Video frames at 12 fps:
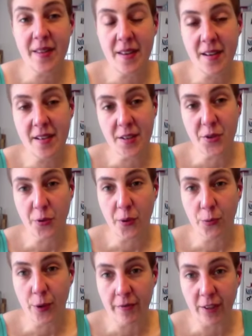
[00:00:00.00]
the
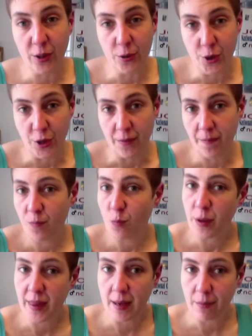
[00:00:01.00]
Industrial Revolution,
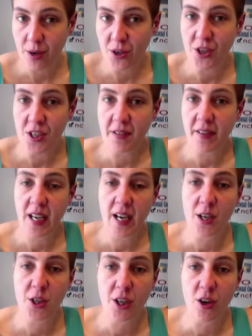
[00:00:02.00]
with the emergence of a
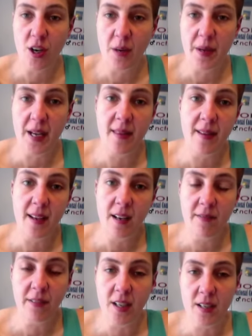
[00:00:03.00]
cash economy and the
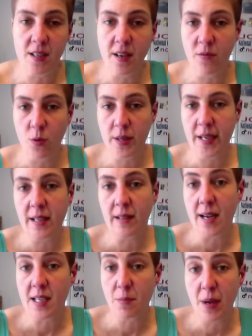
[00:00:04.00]
influx of working
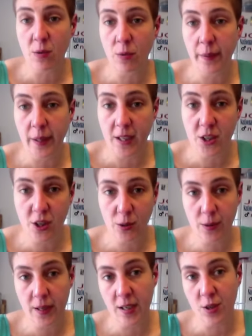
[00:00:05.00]
class men, women, and
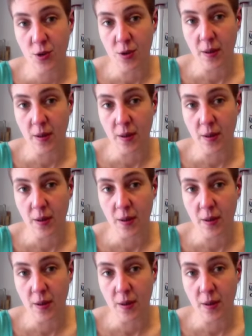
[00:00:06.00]
children into